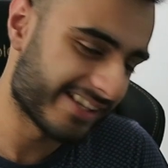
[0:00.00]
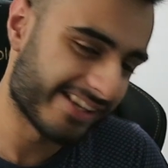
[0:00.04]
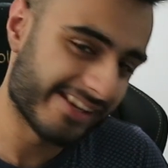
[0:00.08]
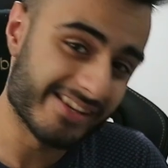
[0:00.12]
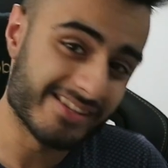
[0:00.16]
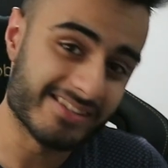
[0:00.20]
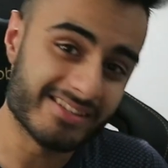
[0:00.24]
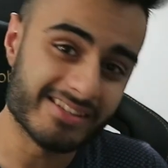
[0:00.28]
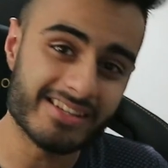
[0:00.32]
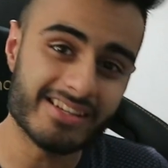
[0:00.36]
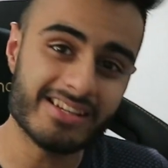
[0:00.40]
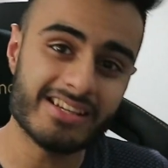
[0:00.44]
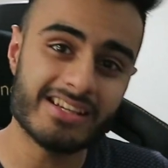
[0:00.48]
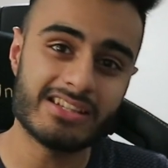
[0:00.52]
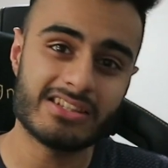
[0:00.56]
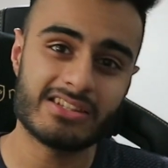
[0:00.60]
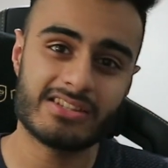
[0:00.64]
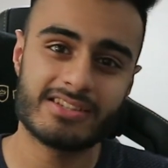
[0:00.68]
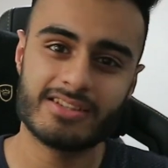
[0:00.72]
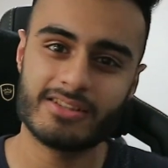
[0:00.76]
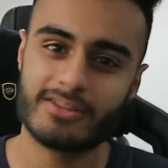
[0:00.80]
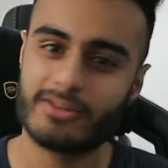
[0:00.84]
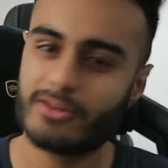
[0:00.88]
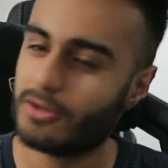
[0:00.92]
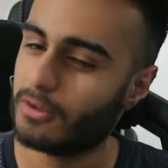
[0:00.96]
case,
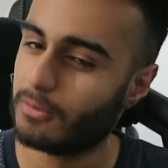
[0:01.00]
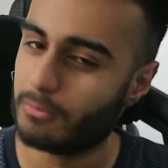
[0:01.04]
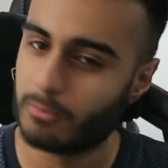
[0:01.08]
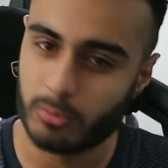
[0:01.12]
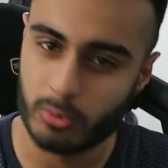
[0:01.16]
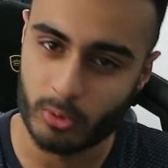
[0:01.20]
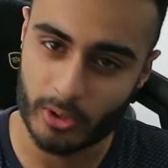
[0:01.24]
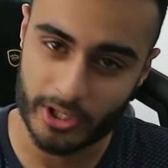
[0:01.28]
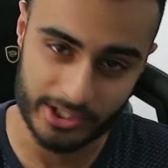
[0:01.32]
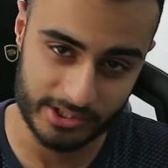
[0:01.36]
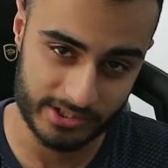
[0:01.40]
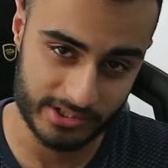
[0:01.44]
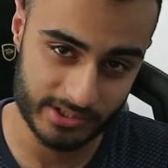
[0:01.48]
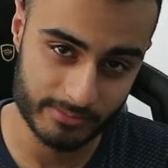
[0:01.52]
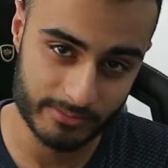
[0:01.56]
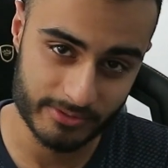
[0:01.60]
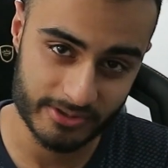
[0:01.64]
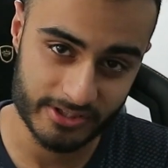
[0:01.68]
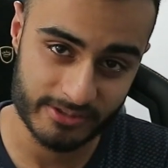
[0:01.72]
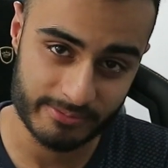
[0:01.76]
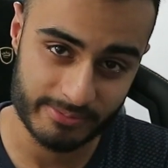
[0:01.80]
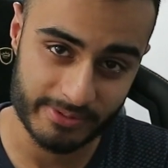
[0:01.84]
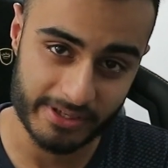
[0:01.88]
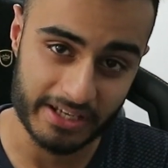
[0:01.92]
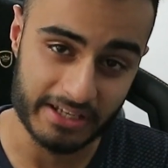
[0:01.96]
it took up way too
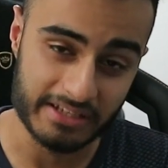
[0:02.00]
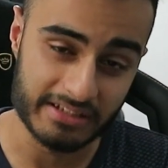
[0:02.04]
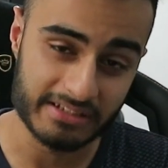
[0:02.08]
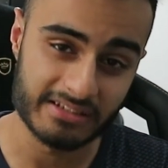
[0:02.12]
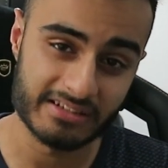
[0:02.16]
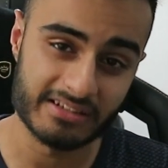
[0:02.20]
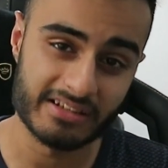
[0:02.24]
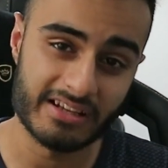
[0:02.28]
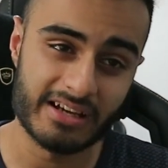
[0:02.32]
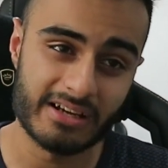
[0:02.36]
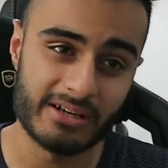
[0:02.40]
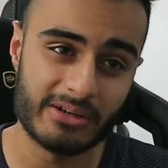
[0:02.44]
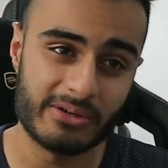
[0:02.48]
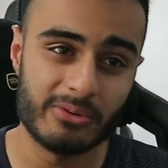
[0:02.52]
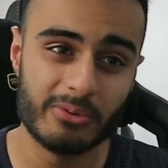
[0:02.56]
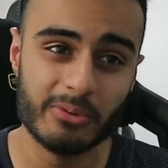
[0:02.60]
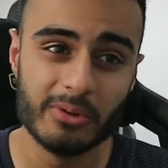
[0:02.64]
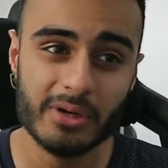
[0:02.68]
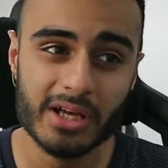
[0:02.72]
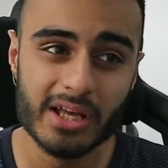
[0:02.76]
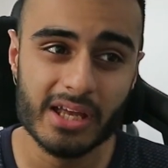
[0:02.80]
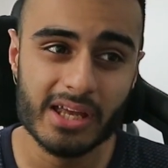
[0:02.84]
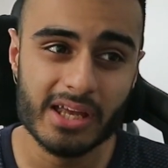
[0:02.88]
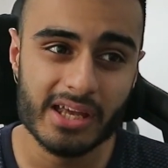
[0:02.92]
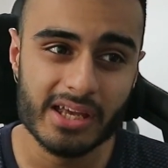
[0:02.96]
much space. Now,
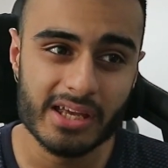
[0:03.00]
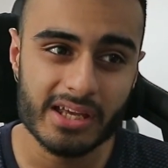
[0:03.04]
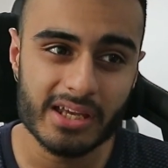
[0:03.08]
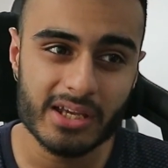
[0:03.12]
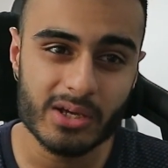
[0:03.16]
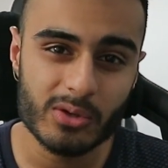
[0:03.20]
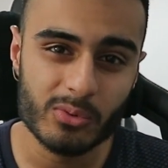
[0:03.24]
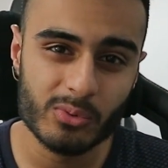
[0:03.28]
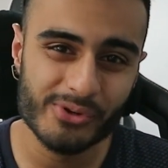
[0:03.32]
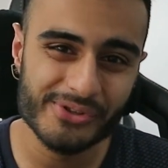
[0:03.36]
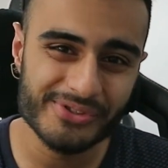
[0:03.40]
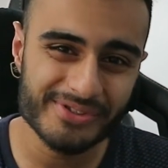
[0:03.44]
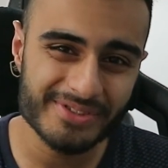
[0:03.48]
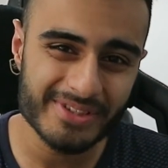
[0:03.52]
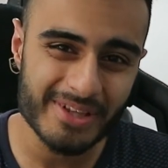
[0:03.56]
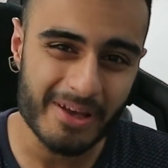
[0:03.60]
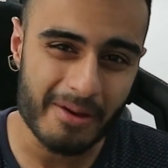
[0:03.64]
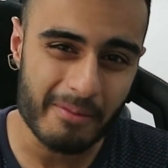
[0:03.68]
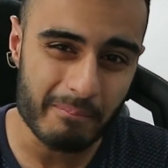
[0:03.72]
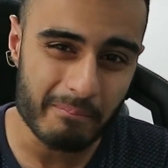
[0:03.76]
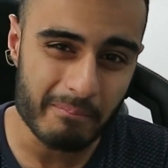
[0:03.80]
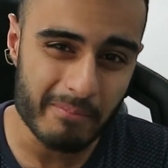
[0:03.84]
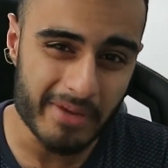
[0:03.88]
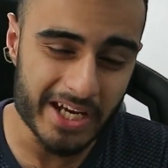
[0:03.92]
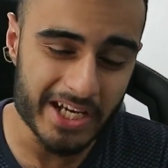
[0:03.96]
it
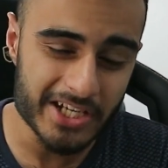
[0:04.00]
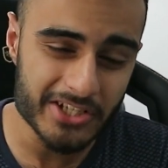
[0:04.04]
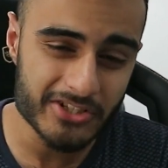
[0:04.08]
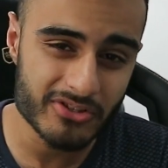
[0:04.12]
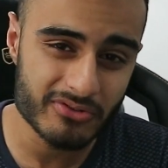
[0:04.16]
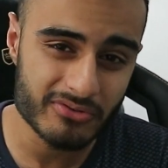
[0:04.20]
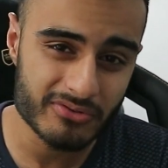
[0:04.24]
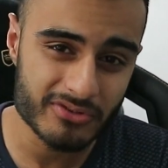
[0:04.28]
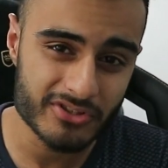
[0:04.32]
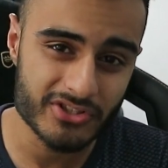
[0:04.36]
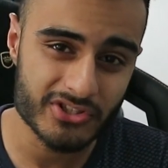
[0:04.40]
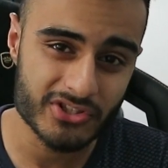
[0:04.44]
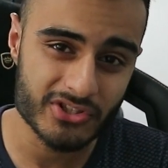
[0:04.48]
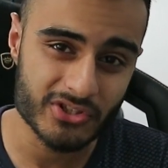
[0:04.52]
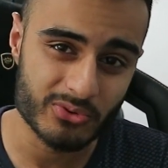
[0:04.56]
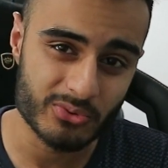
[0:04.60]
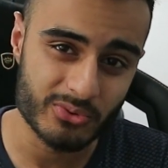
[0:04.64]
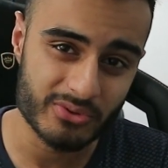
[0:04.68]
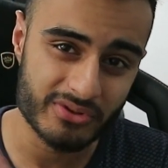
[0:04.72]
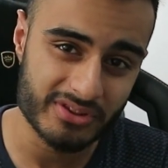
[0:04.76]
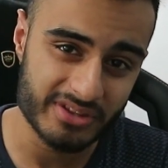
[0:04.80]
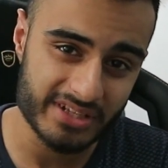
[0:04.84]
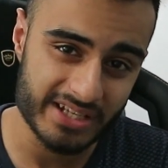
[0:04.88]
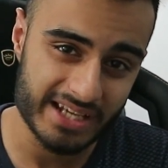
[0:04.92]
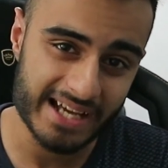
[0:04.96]
wasn't a major issue
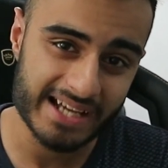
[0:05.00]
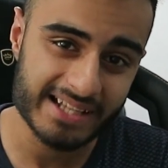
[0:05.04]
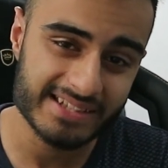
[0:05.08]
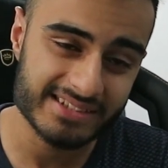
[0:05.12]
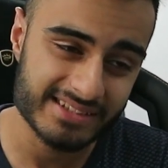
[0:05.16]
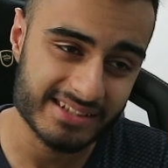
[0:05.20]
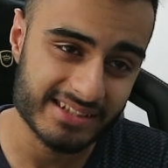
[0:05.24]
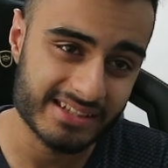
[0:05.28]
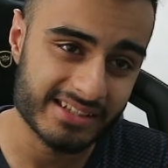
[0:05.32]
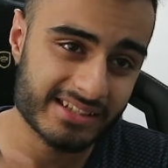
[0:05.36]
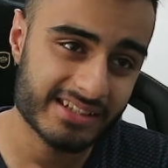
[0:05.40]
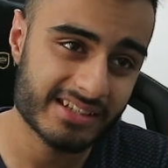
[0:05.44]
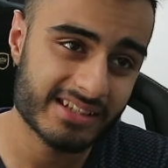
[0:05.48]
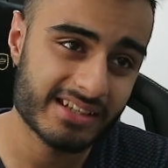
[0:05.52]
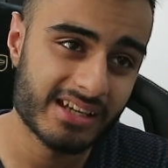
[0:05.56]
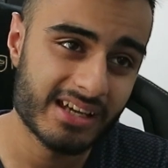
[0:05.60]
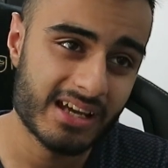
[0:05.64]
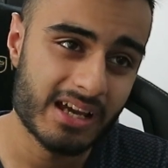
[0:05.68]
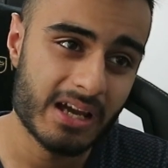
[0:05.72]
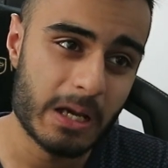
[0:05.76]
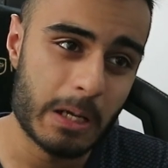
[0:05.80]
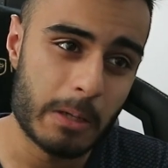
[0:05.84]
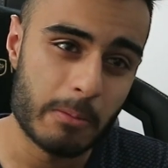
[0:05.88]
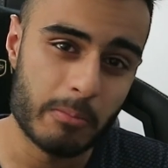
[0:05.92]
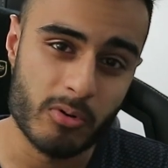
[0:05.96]
in the attic,
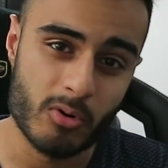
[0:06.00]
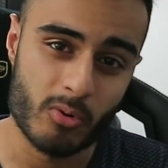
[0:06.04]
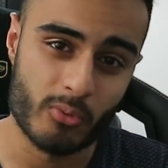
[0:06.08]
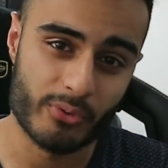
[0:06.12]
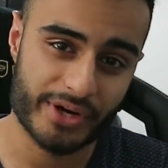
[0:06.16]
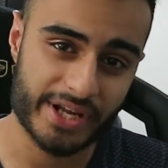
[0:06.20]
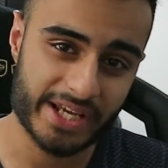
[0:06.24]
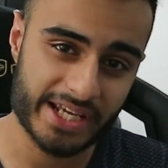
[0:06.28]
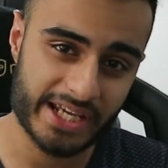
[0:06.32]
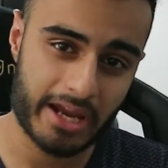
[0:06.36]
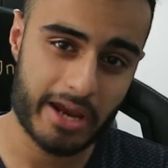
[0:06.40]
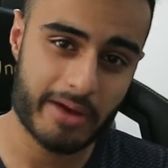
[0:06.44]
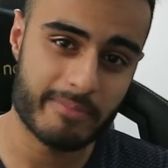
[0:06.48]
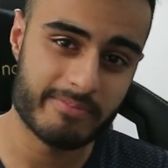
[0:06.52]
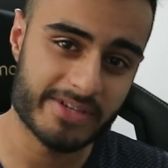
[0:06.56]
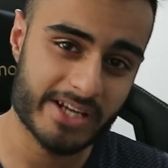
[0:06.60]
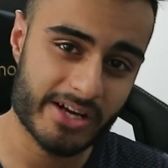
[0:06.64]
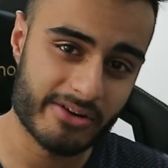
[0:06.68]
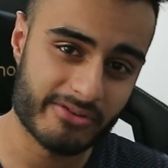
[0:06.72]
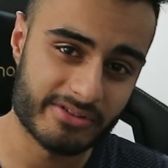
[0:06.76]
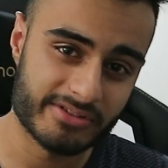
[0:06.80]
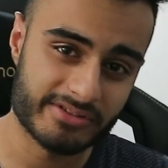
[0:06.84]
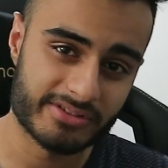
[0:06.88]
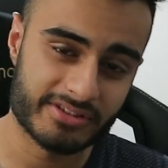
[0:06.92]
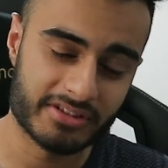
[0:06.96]
but when I came
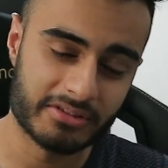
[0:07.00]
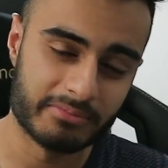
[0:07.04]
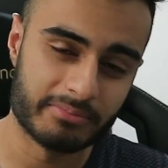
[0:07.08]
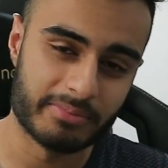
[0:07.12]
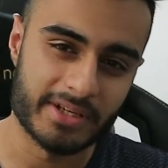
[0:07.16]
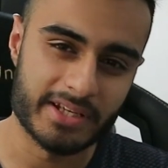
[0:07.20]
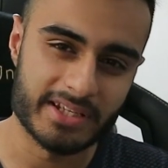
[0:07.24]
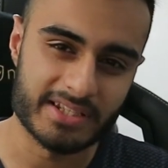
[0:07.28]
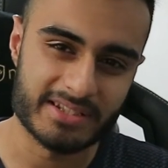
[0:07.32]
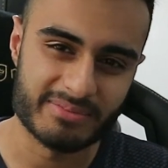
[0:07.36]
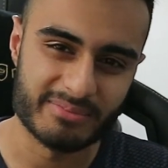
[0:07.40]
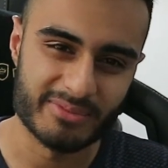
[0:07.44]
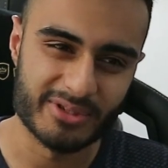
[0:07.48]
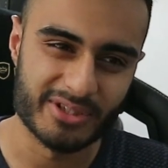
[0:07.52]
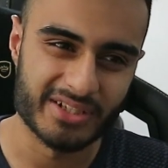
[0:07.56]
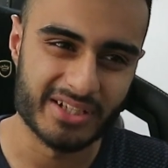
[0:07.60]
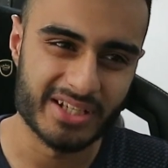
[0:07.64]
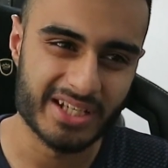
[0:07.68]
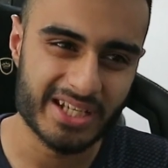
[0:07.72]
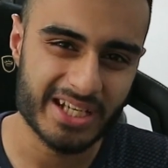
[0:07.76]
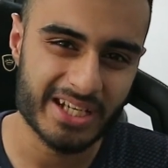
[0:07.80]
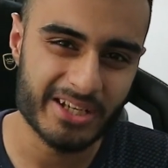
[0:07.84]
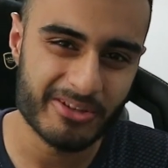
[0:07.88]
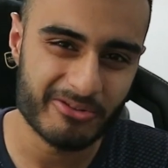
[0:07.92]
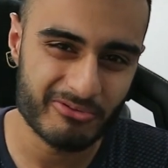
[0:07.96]
down into the basement,
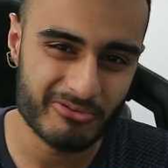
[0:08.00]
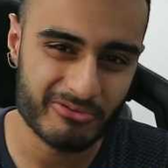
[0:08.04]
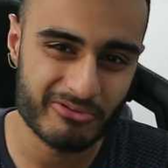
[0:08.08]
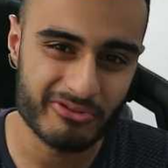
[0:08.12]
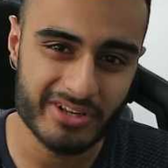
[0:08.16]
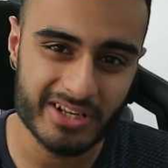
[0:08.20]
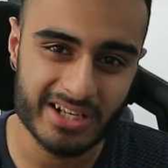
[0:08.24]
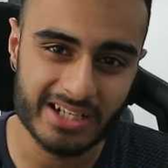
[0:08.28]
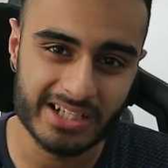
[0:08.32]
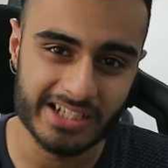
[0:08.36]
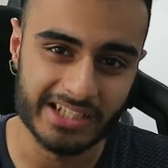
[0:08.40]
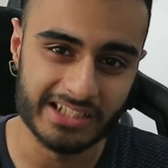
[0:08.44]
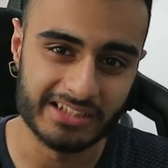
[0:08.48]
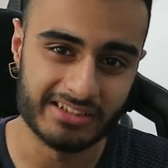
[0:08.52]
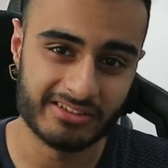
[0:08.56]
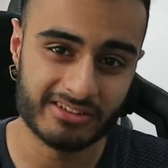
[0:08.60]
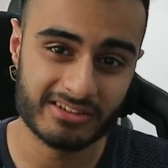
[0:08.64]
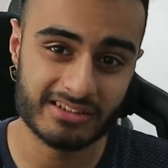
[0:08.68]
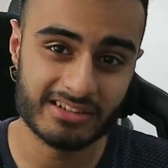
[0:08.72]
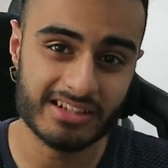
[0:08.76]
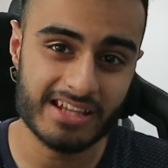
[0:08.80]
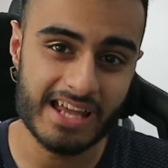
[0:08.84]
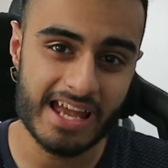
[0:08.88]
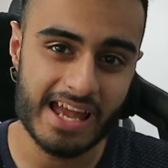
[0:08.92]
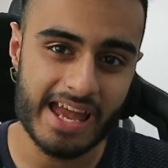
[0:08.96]
it really
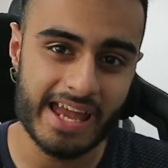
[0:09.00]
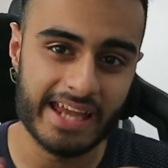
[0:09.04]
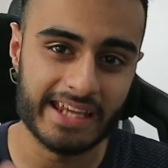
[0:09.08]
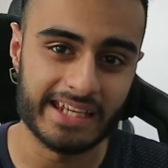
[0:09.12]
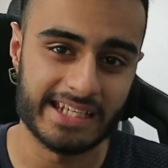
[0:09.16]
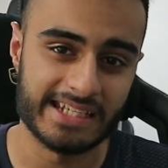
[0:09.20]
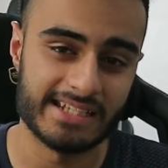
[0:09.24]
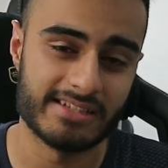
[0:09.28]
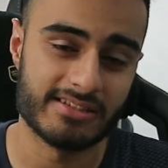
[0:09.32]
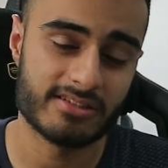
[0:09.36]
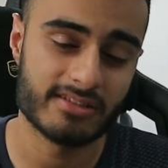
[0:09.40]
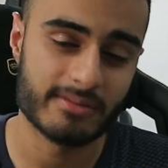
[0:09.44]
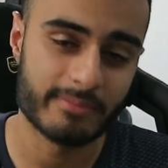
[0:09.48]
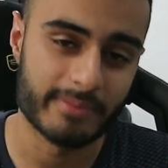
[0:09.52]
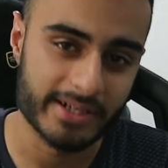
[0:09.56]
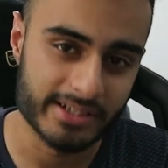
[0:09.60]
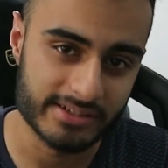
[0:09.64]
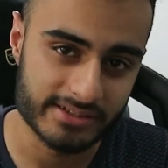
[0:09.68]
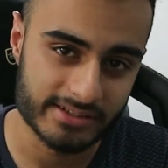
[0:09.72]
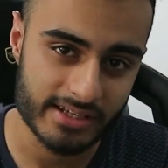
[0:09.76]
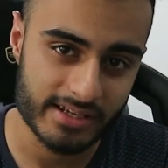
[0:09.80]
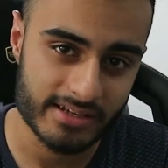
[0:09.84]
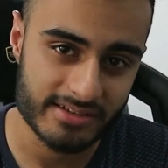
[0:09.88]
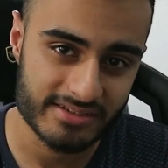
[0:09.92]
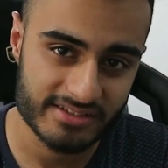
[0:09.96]
ate into my
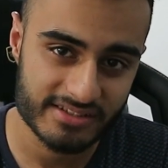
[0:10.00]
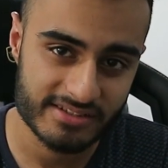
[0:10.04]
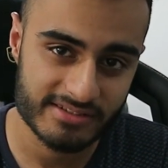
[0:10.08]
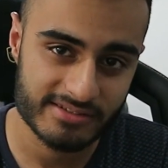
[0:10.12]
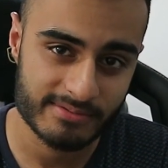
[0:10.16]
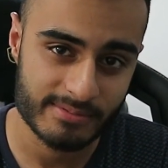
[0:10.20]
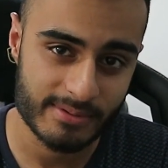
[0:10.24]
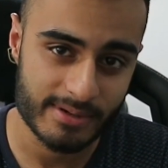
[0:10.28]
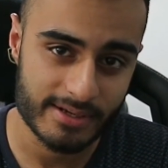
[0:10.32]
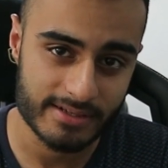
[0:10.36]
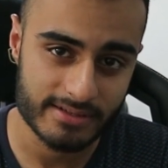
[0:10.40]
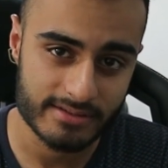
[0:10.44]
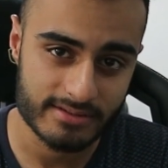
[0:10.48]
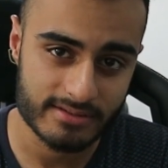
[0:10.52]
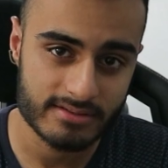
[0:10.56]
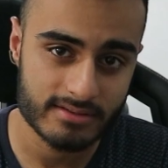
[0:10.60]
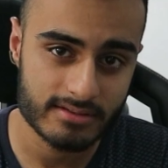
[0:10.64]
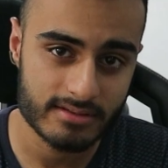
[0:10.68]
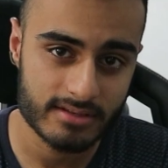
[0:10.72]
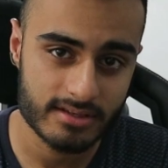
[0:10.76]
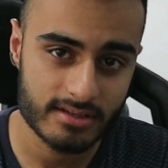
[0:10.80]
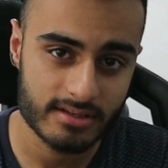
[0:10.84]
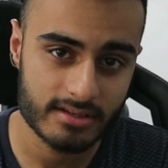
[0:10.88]
desk space. I am